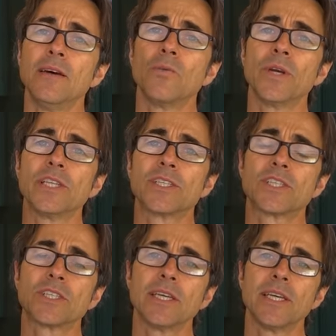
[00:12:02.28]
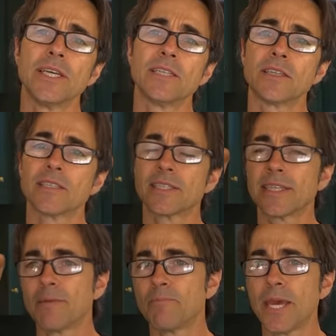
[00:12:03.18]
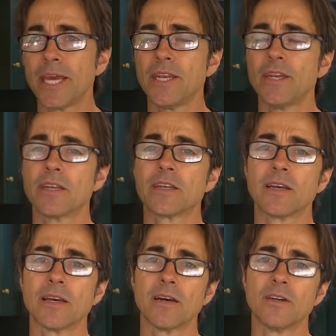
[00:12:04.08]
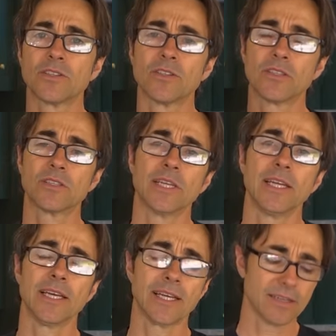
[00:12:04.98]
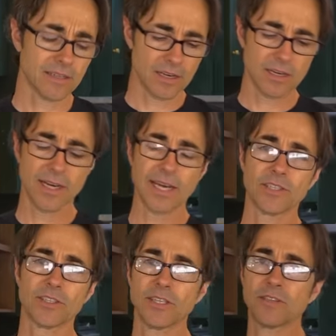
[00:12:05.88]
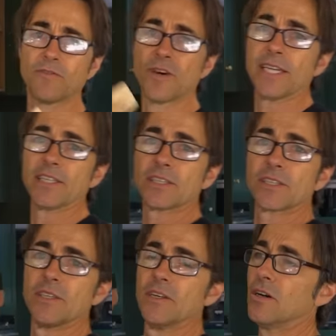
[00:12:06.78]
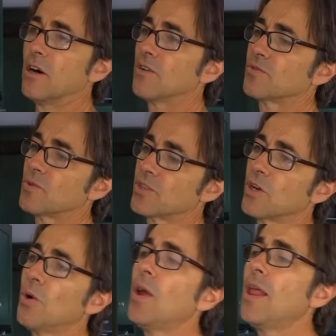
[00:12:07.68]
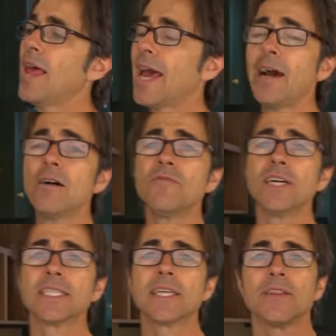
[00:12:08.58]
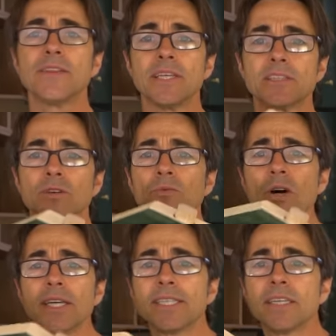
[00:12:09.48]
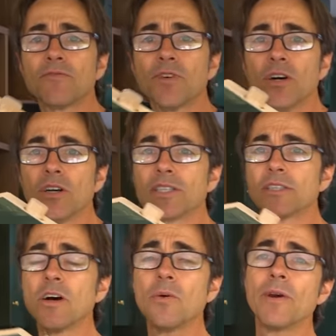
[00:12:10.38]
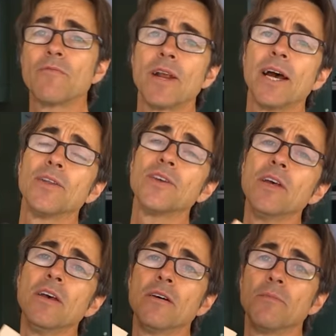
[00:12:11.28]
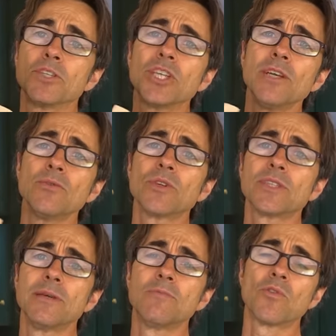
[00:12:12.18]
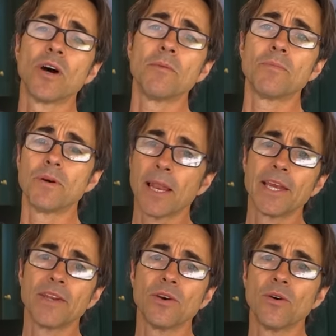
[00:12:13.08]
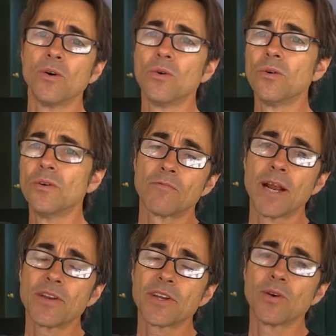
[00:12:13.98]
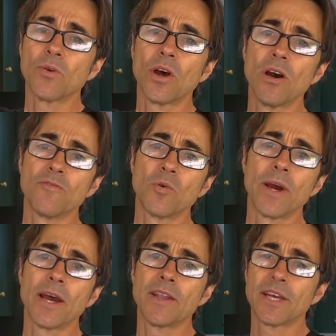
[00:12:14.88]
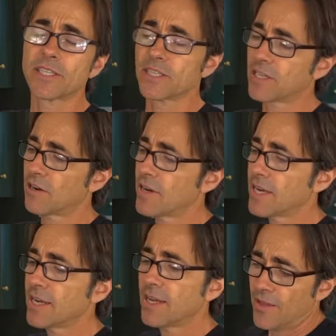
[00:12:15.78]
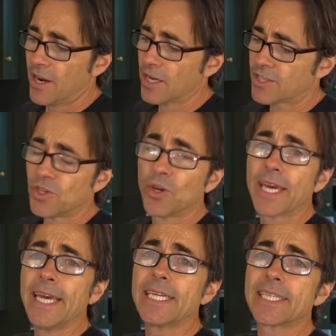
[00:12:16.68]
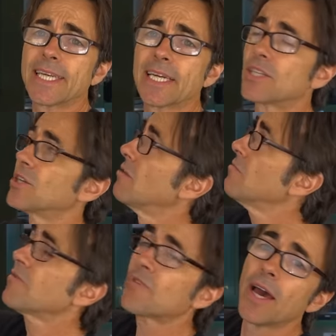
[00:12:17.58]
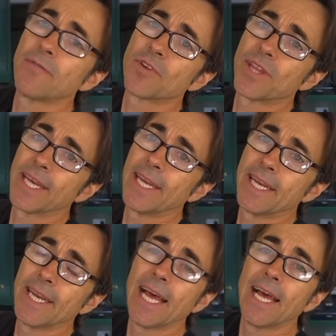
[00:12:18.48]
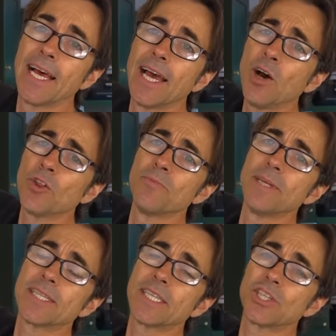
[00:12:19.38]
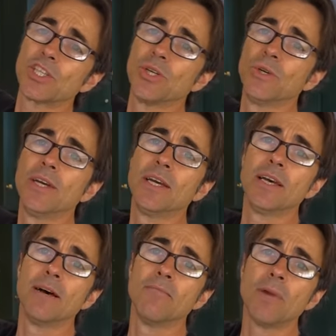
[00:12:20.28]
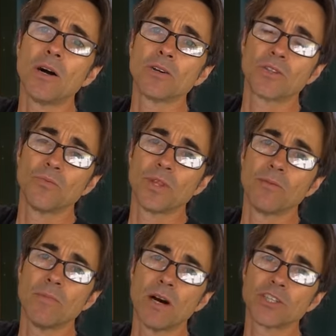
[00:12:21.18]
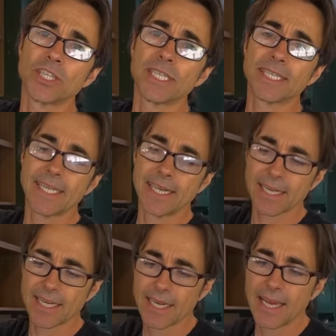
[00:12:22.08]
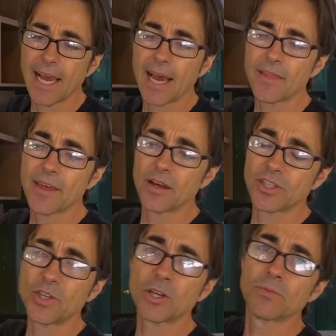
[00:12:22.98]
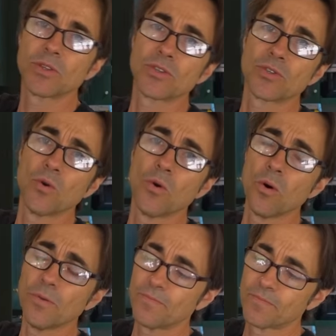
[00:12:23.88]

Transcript: which is, as I say, pinned to the ceiling and to this face afterwards. So how have I done this? So what I did first is I went round, I machined all the timber up, planed it all, rounded it all over where necessary, and then I took each section, I rough cut everything in, held them in situ, marked them with a margin stick, and then I took them to the saw,